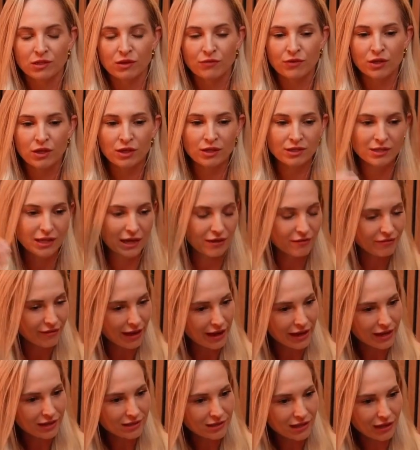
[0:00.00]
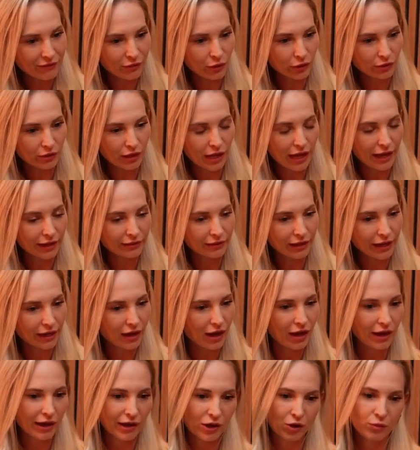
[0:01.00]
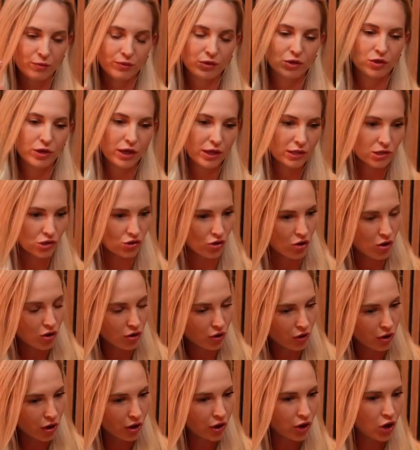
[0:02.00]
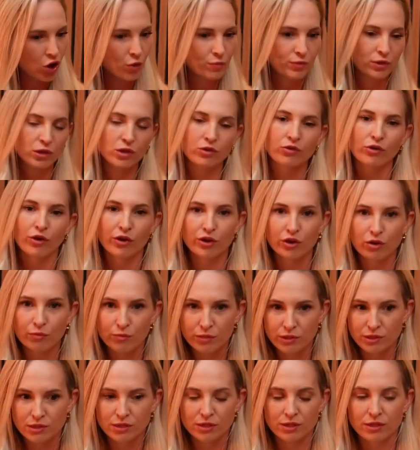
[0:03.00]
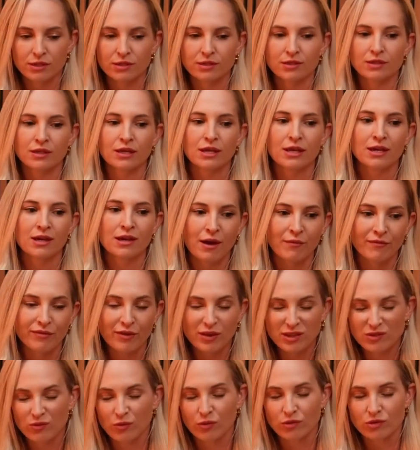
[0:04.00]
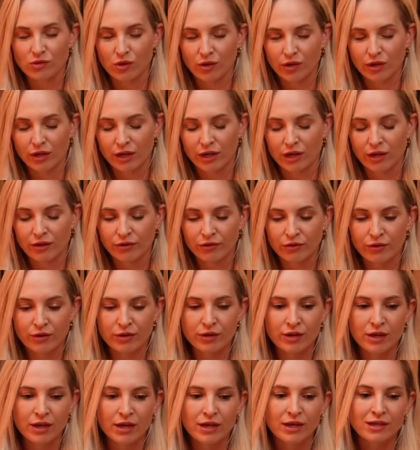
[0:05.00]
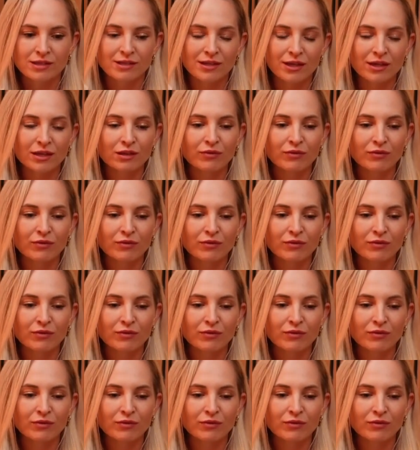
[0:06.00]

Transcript: if you're going to say vague stuff online, I help you get strong or I'll help you grow your business, first of all, it's not going to cut through. Second of